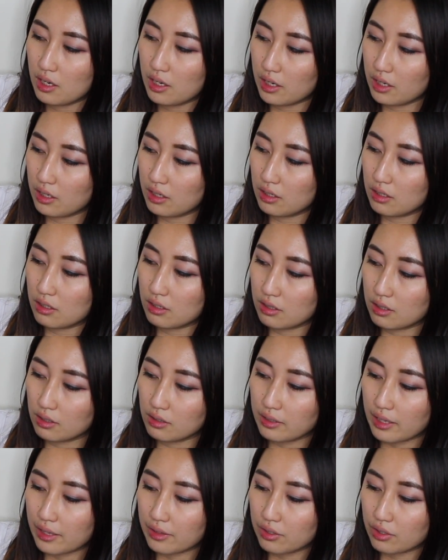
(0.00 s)
And the
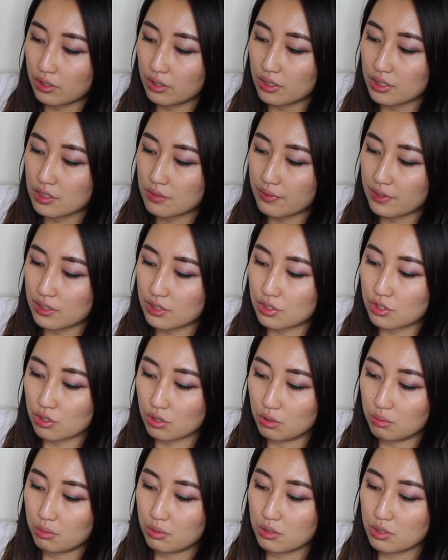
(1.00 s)
leather is very
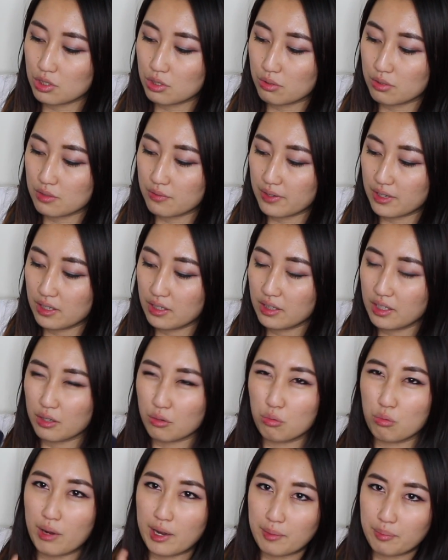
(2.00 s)
durable, so it's very
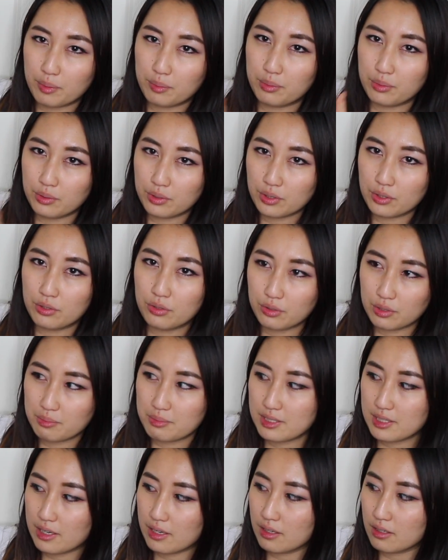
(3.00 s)
like wipeable, you know what
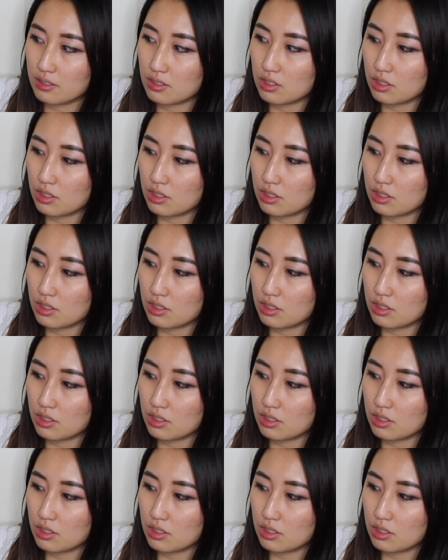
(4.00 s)
I'm saying?